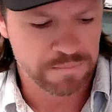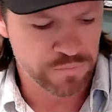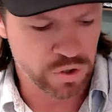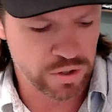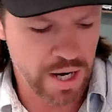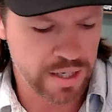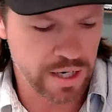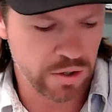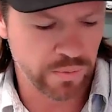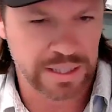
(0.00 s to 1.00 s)
you're not
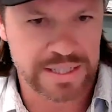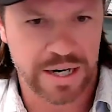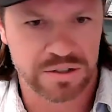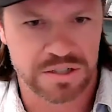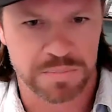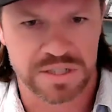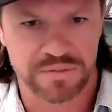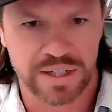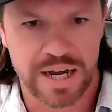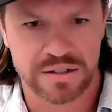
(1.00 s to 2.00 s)
narrowing it down to
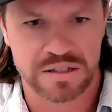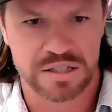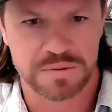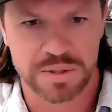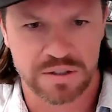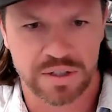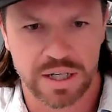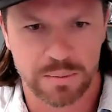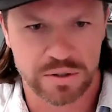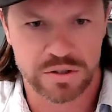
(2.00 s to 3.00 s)
specific houses and specific
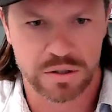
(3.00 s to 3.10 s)
neighborhoods.